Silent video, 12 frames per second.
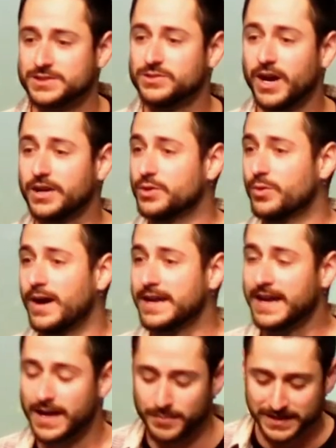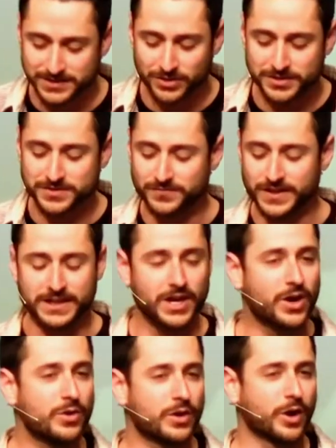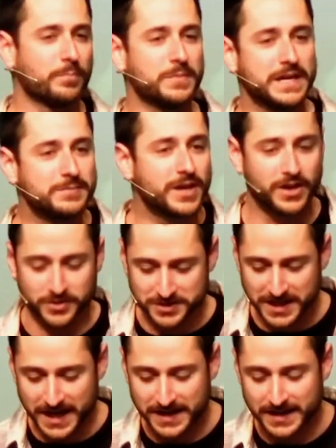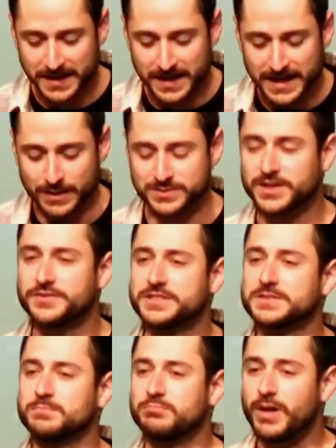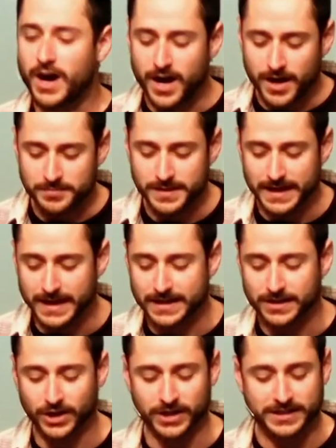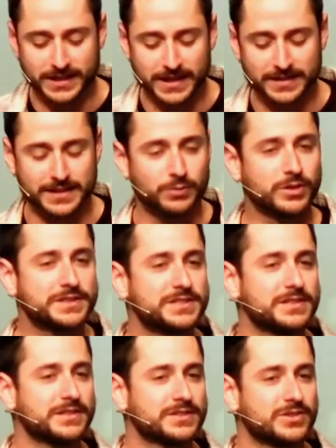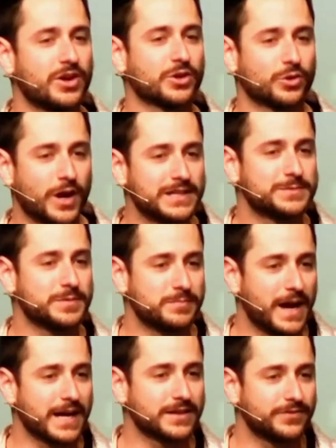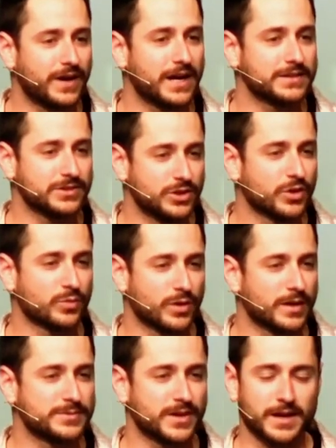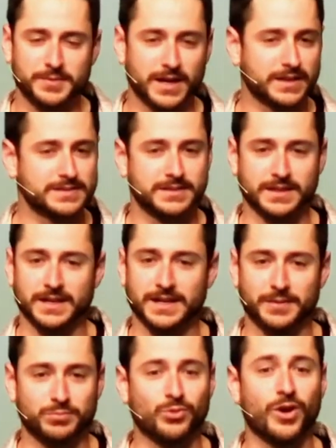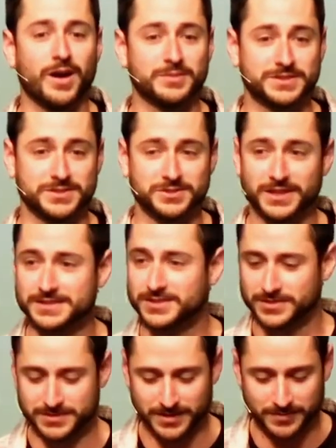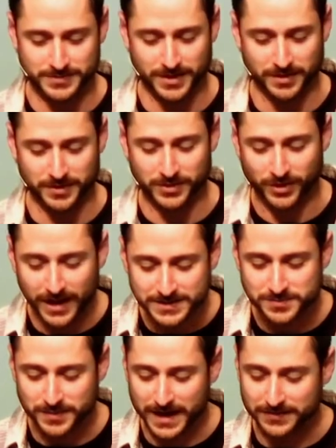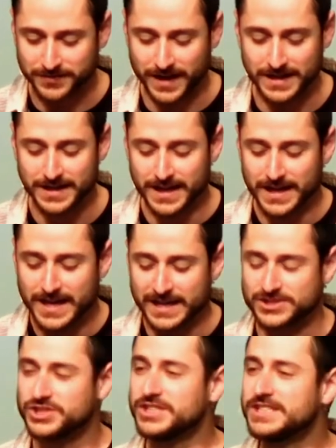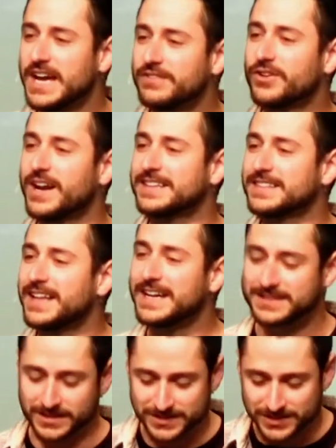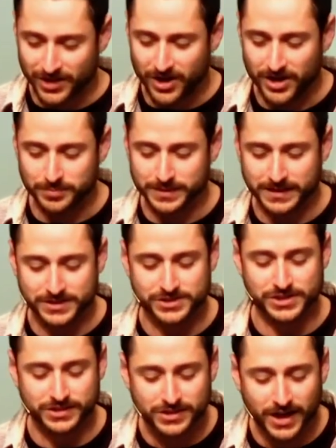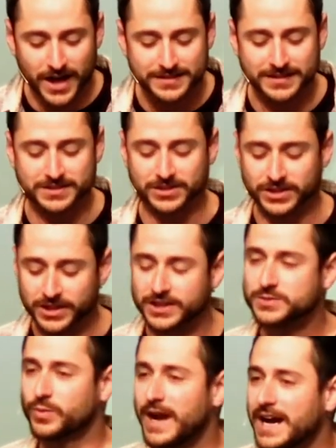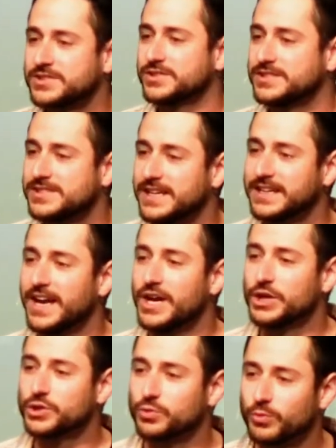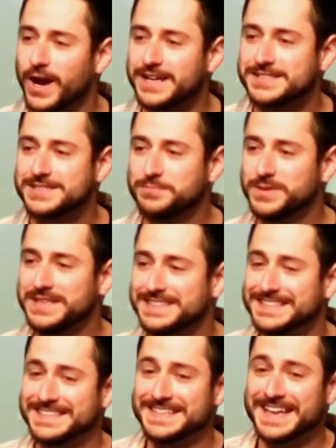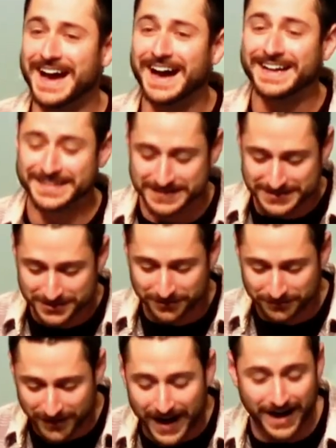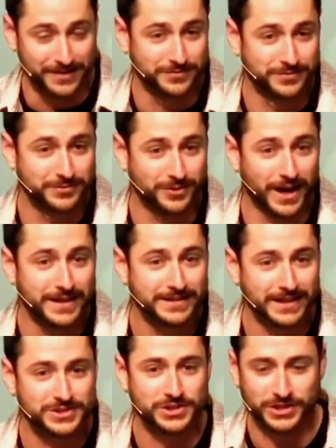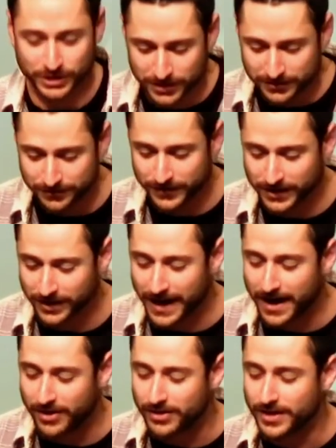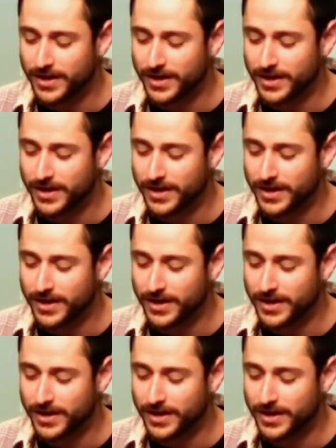not who I am. I saw this video or meme the other day. It was of this mom and her kid. They were listening to the song Christ Be Magnified. You know the one I'm talking I'm not going to sing it. I promise you. You guys know the song I'm talking about. Christ Be Magnified. And she never had liked the song because she thought that the lyrics were actually saying Christ be nine to five, right? Like, she couldn't figure out